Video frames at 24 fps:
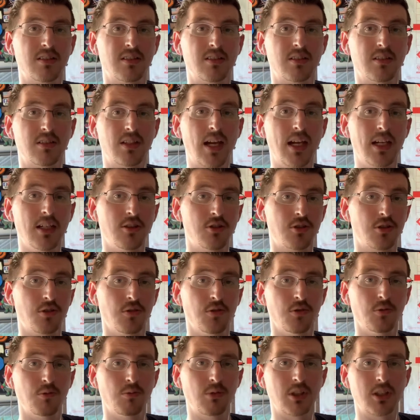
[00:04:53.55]
day
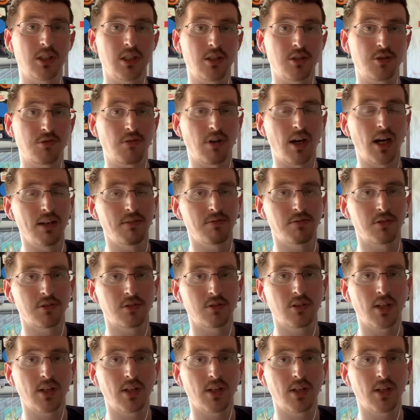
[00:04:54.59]
2 with this rifle.